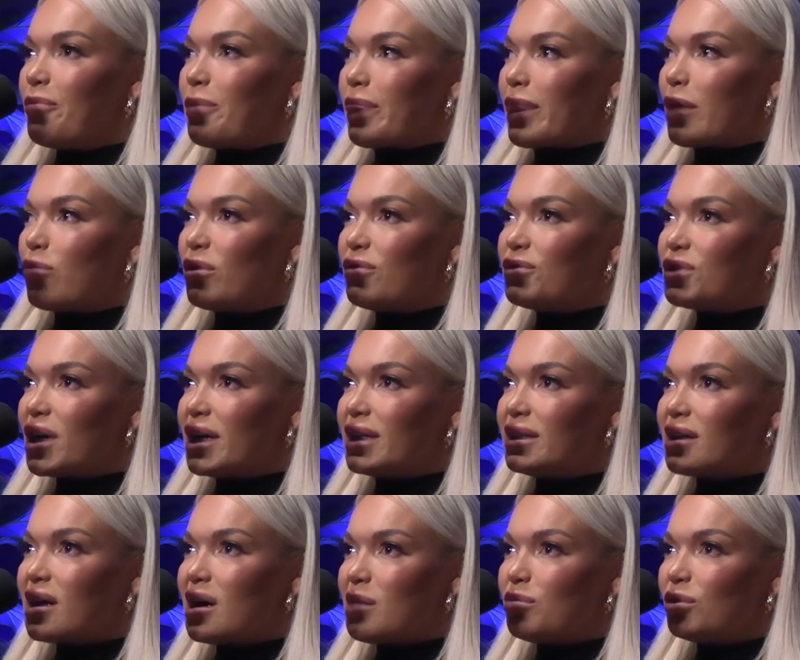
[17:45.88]
We've signed a
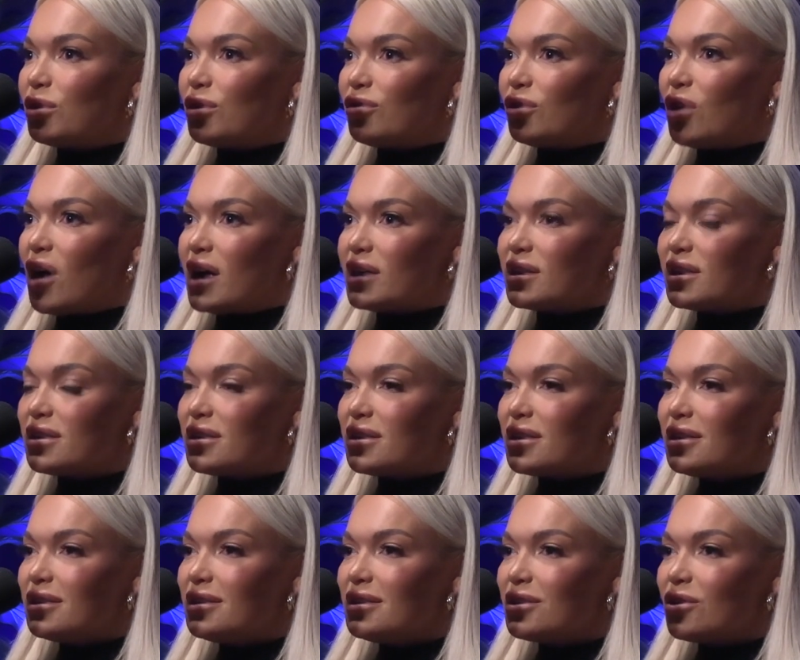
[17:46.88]
couple of
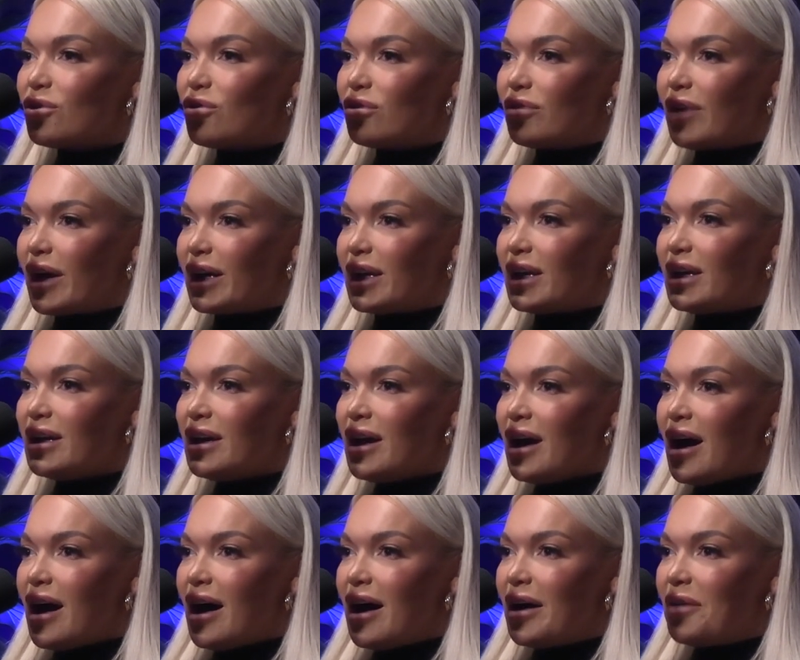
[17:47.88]
licenses already,
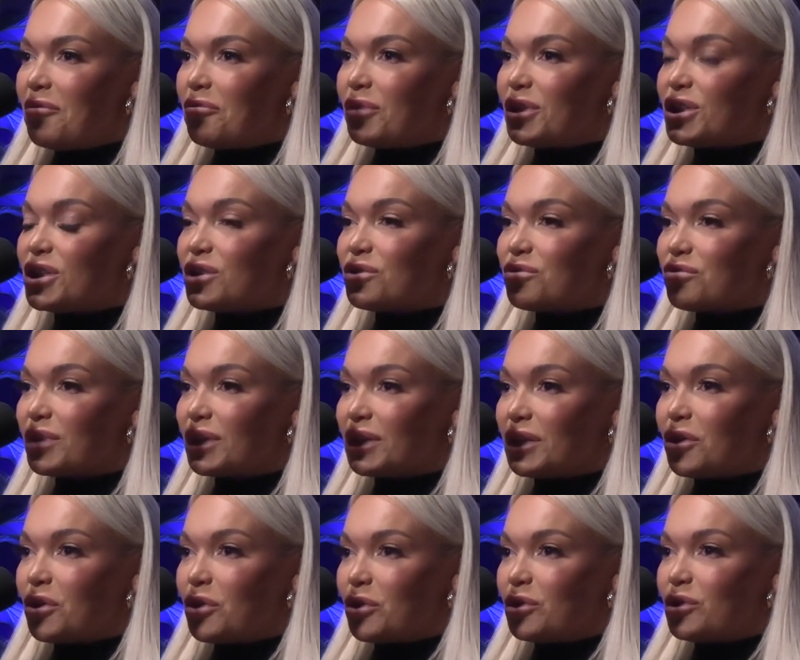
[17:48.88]
which is really
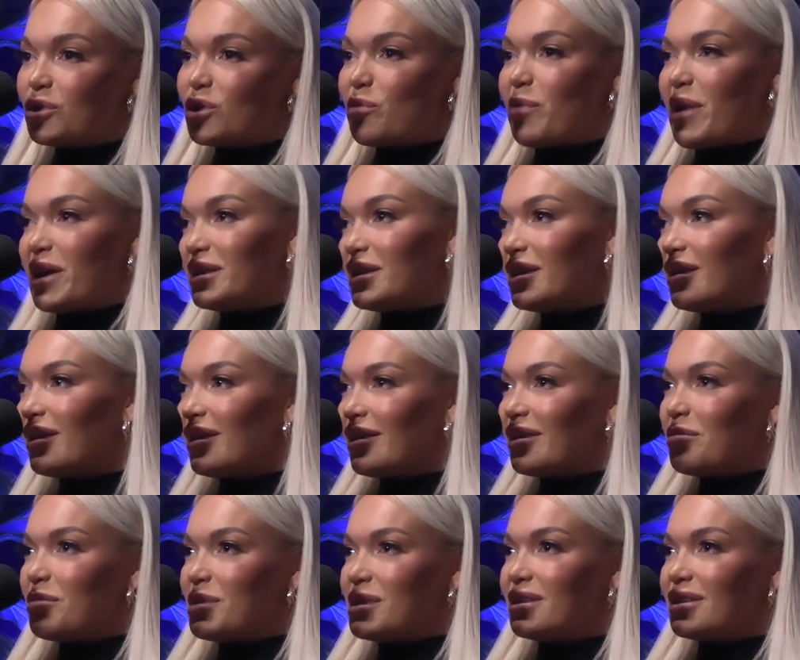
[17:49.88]
cool. So basically the
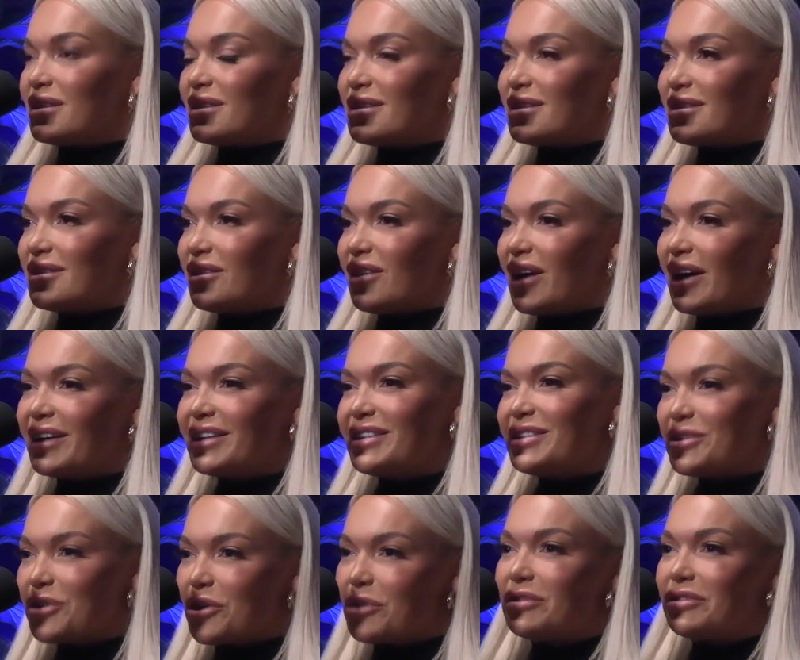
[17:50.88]
business, like, it's
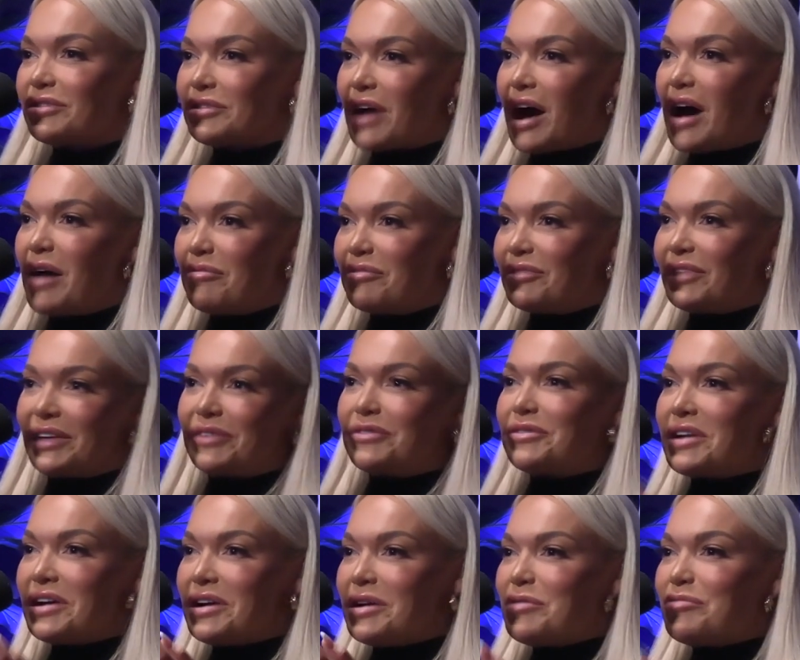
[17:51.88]
got
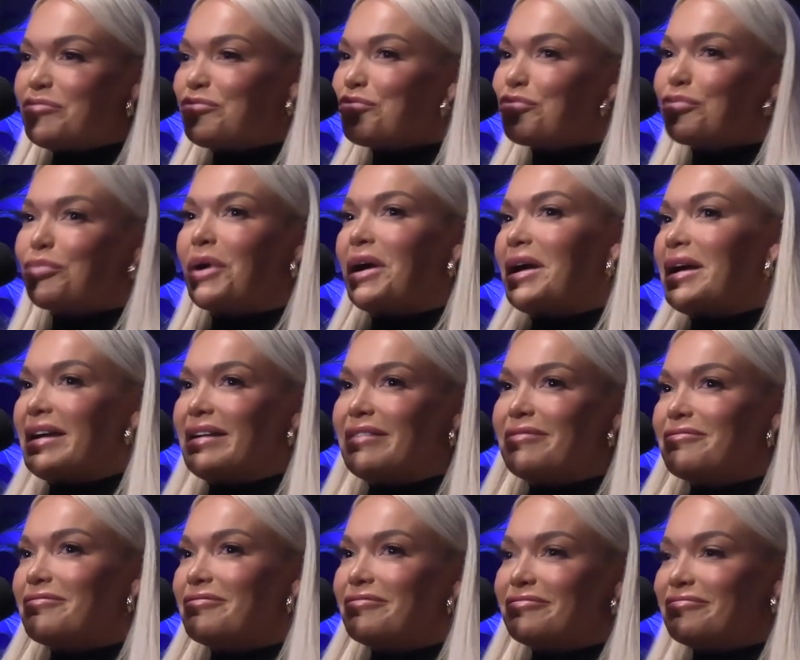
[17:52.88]

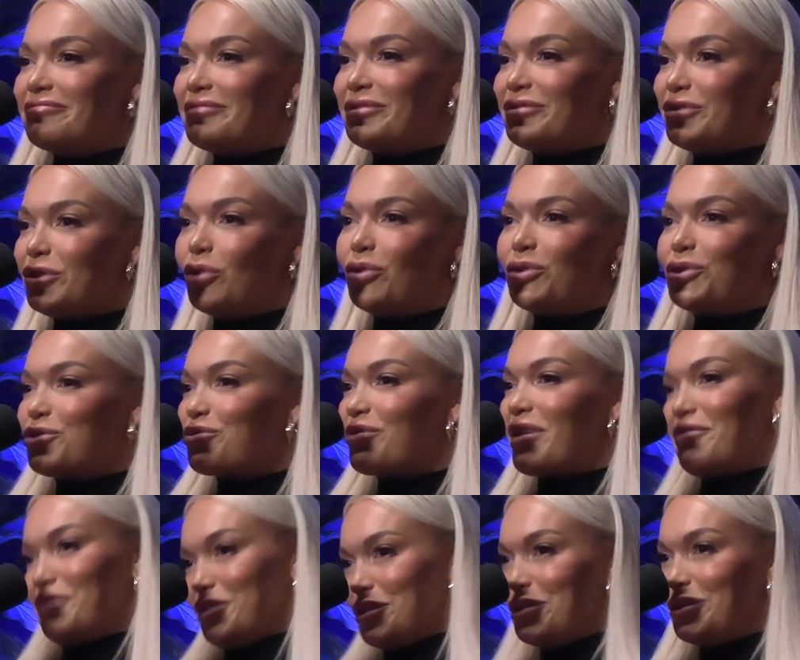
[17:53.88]
pre-launch
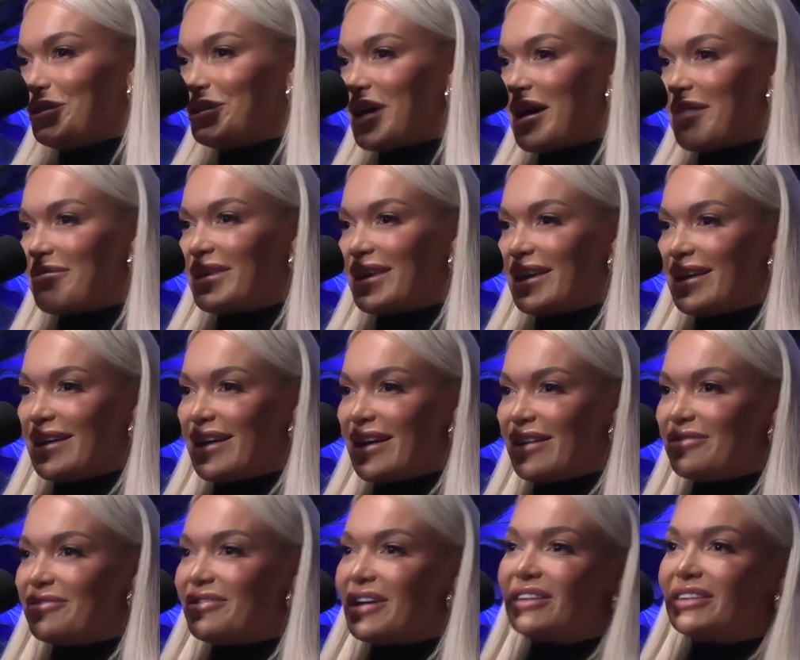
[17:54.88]
revenue type thing
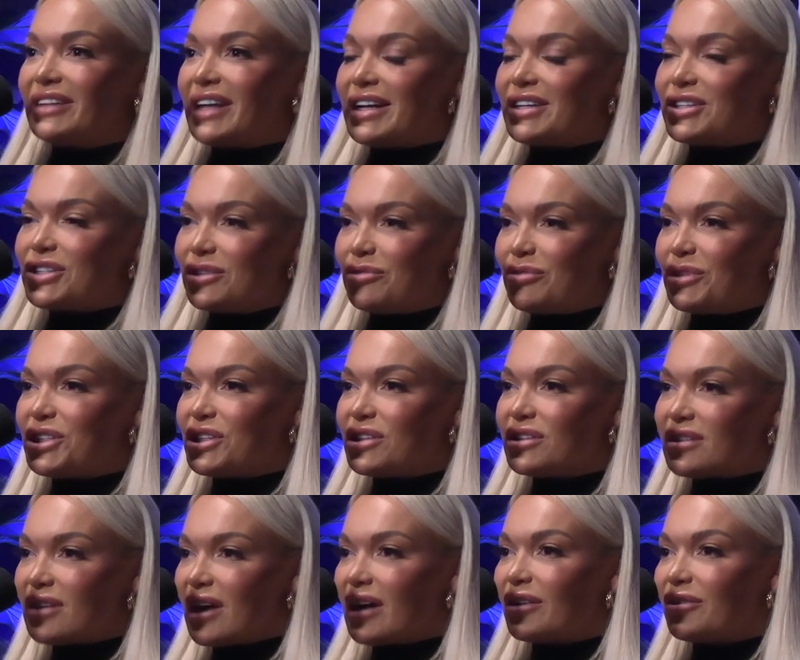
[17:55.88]
and validation, which is
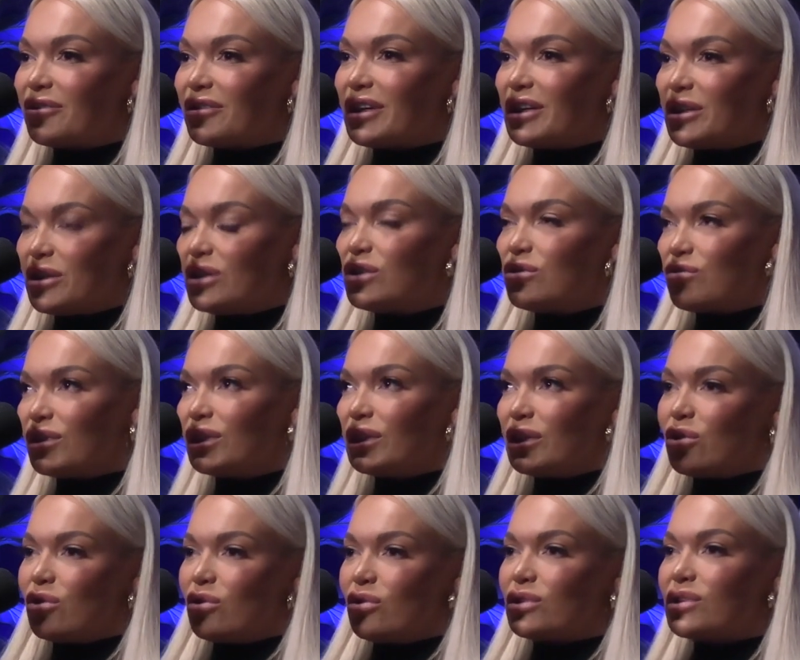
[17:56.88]
really
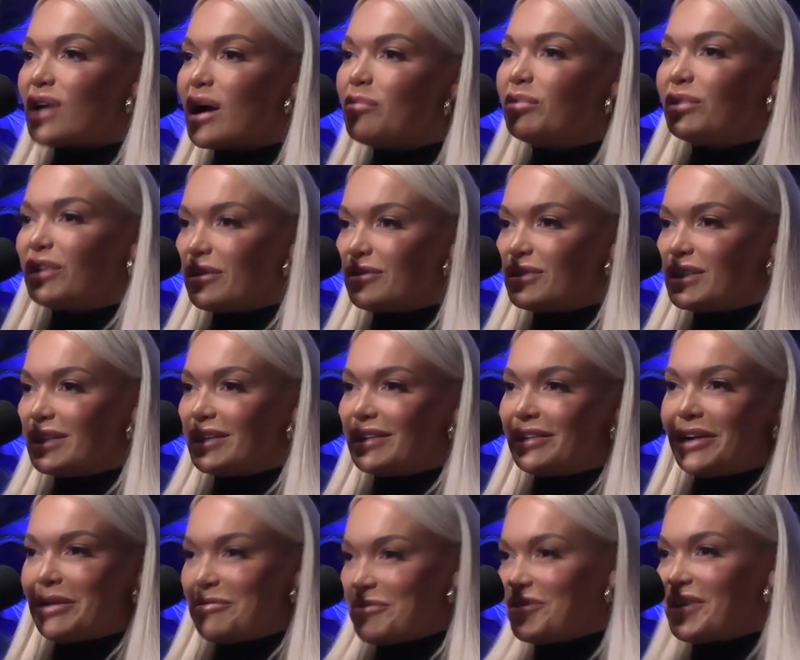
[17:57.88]
cool because I believed in it.
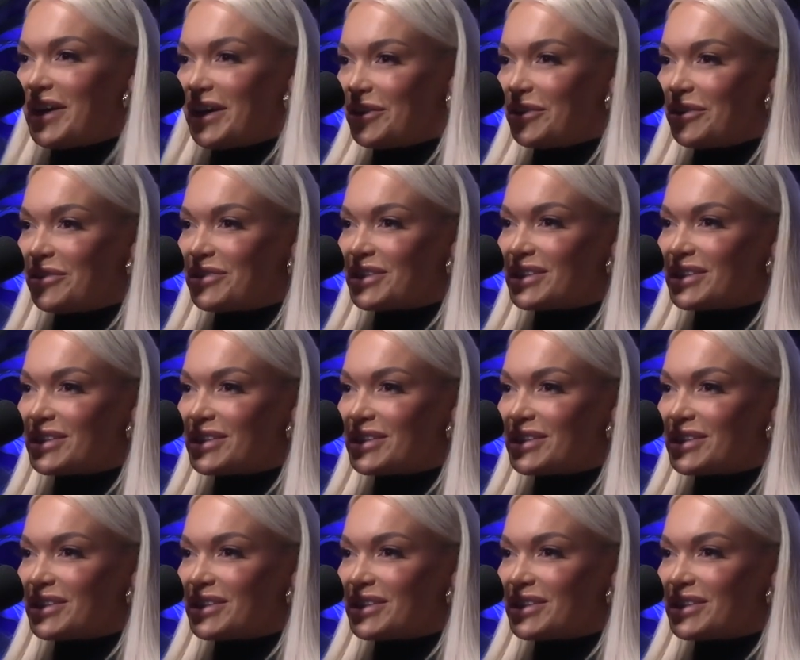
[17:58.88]
I'm the founder of this.